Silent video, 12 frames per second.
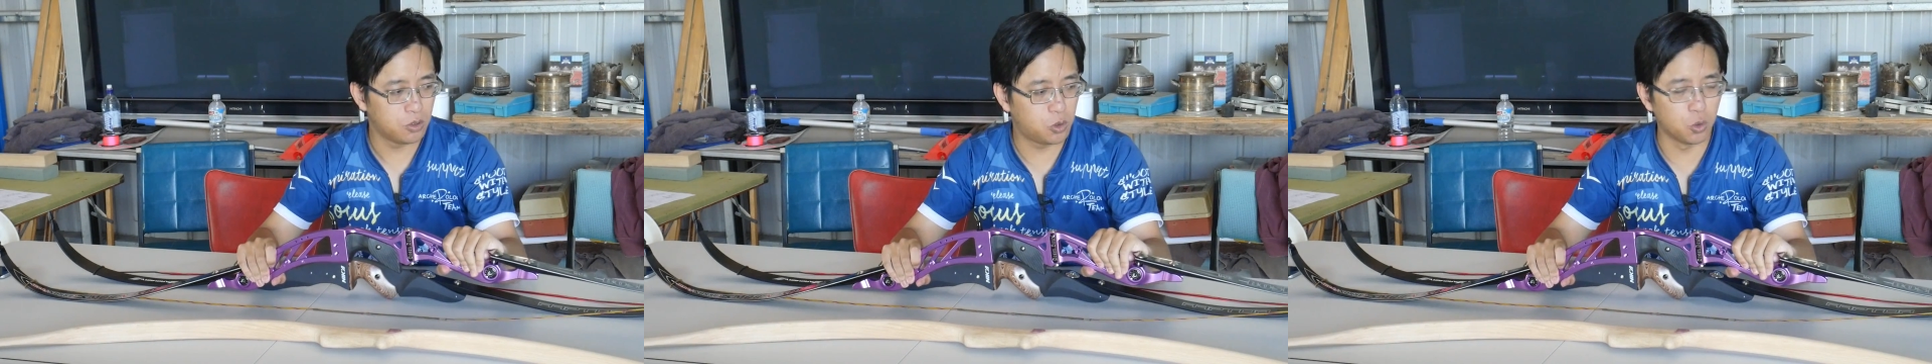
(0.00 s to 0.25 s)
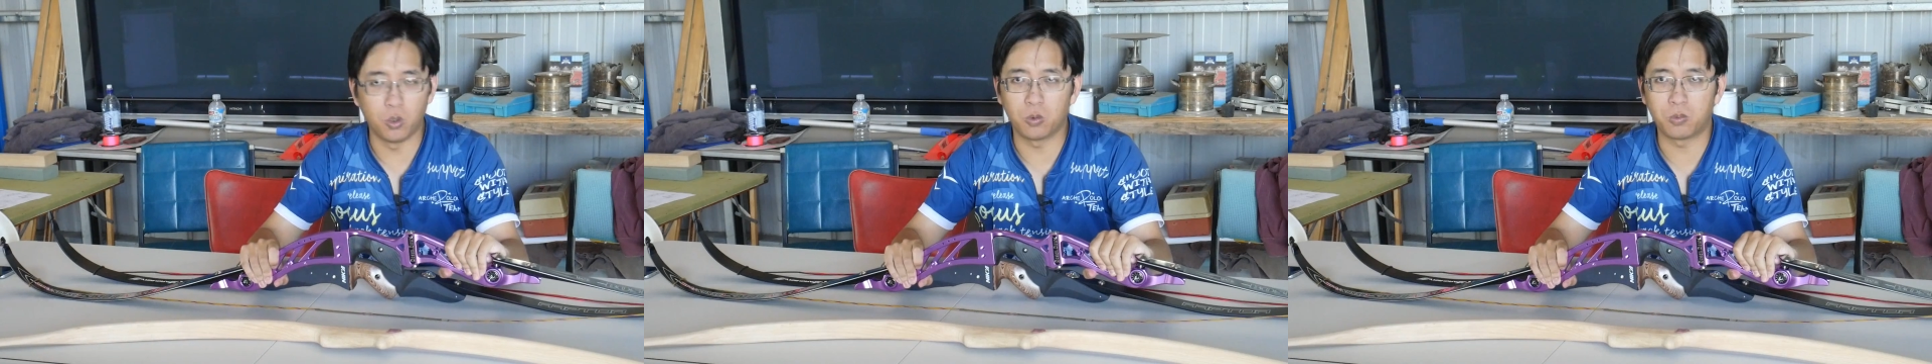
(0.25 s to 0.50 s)

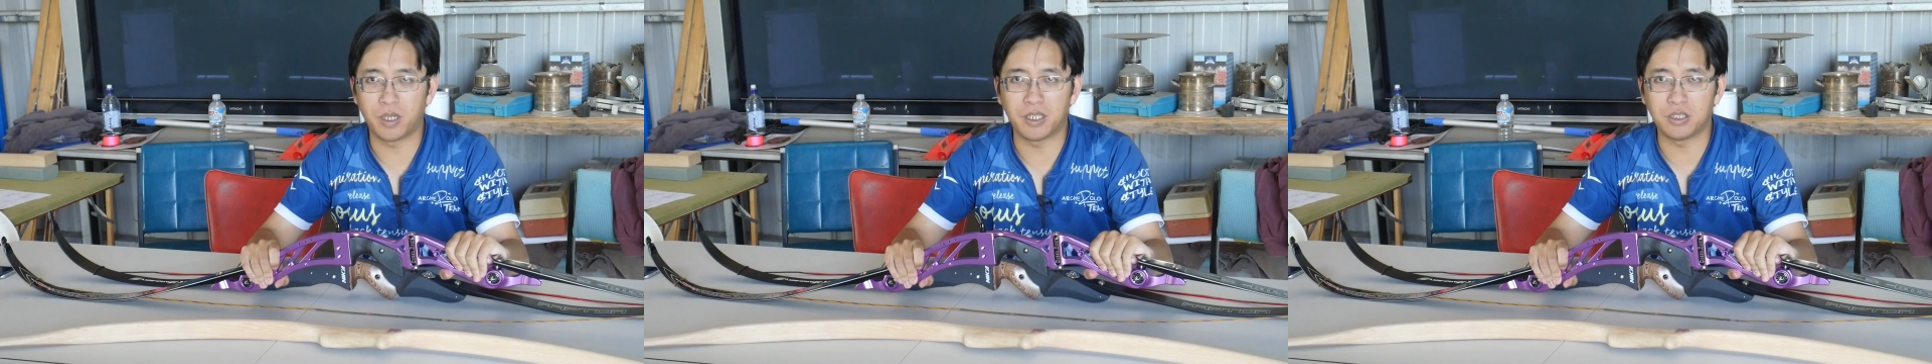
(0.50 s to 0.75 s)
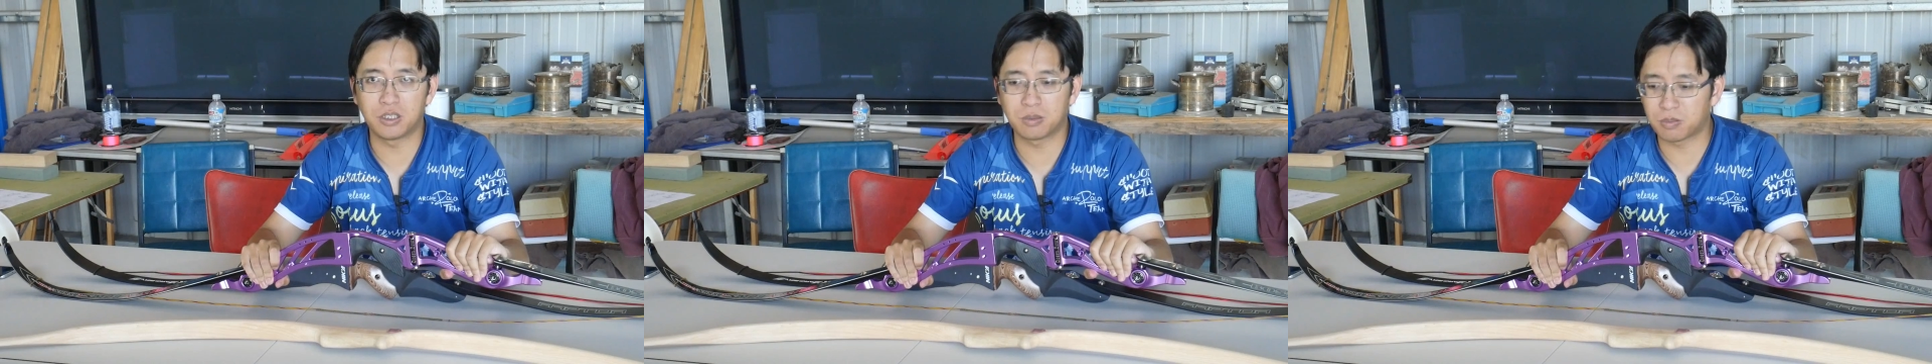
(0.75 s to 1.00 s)
short
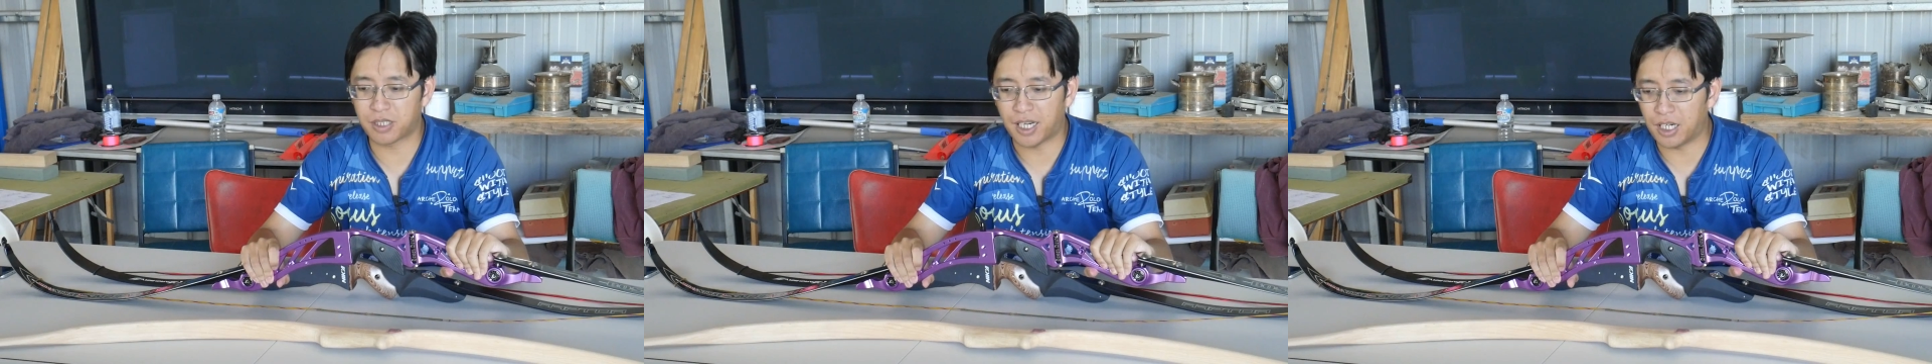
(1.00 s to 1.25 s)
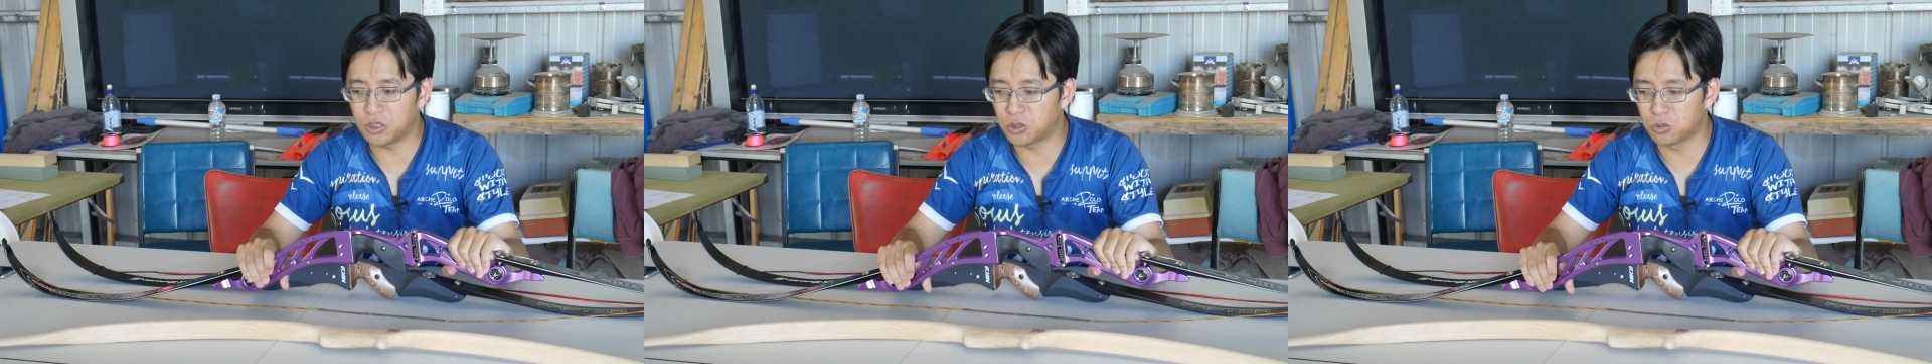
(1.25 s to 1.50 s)
range
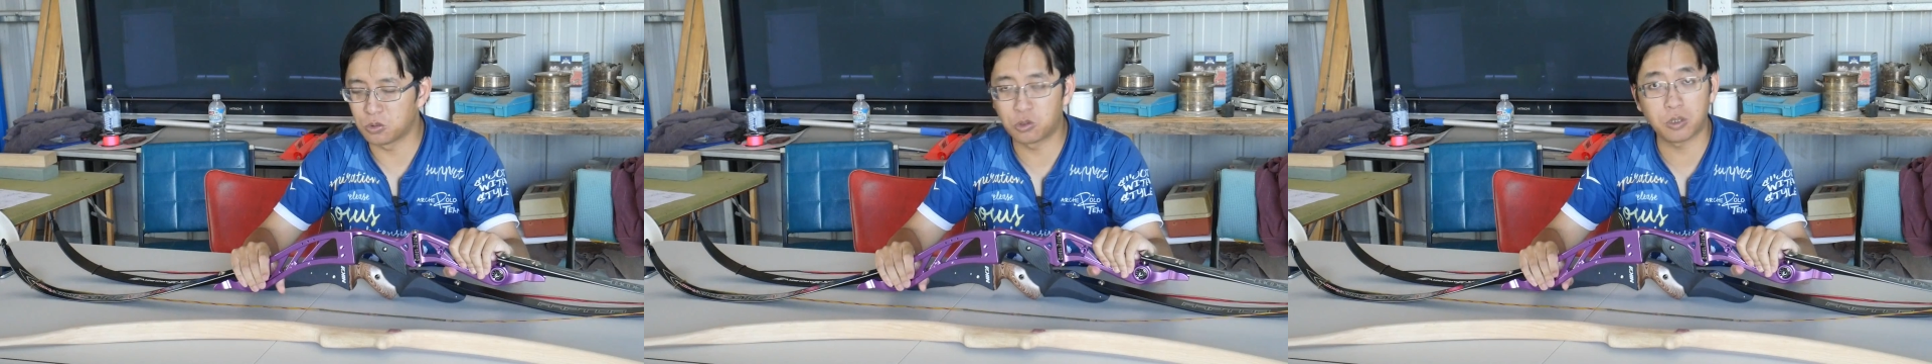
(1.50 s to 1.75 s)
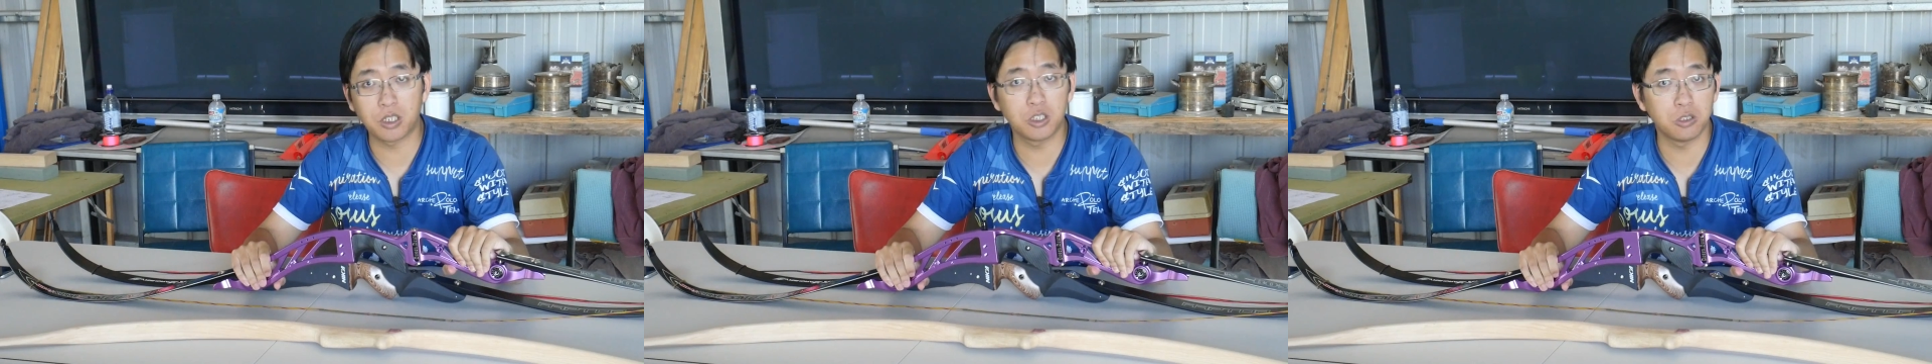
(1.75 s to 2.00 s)
casual
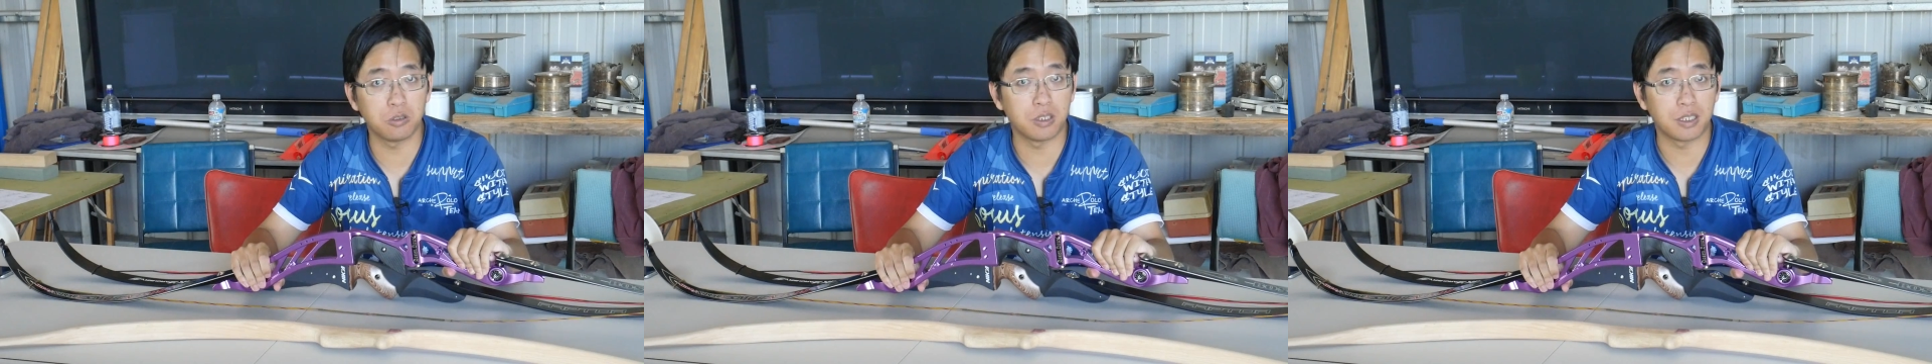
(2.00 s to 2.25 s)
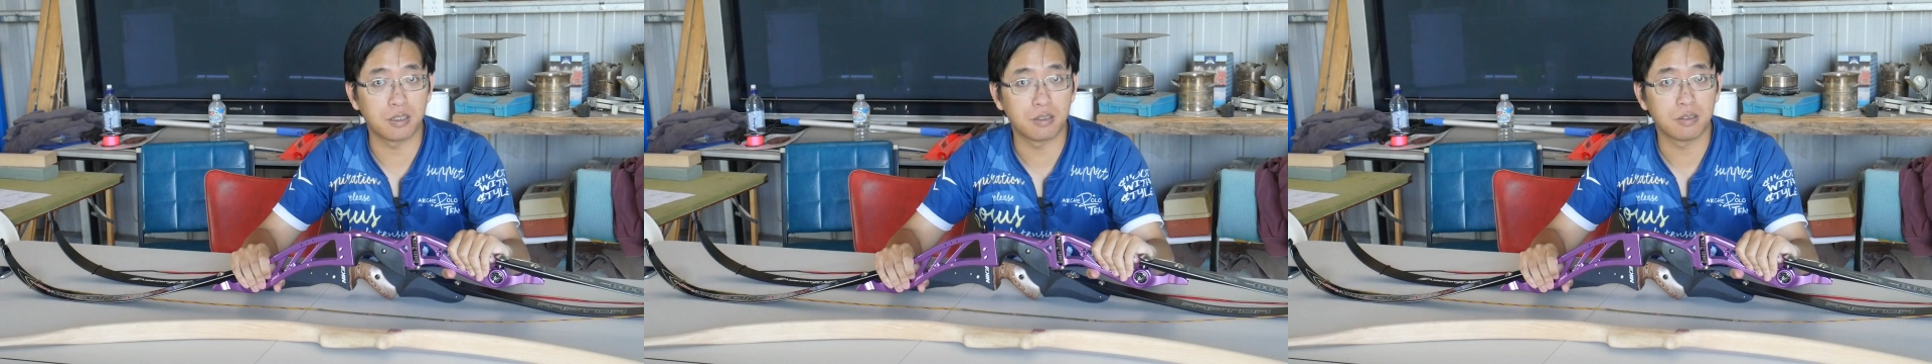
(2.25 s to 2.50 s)
trick
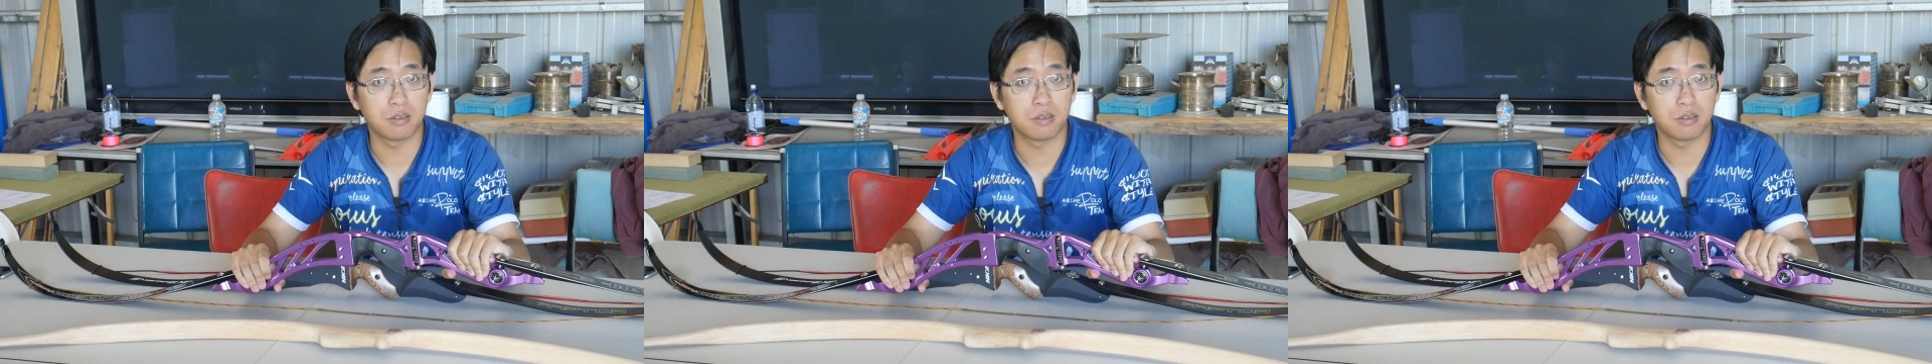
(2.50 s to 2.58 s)
shooting.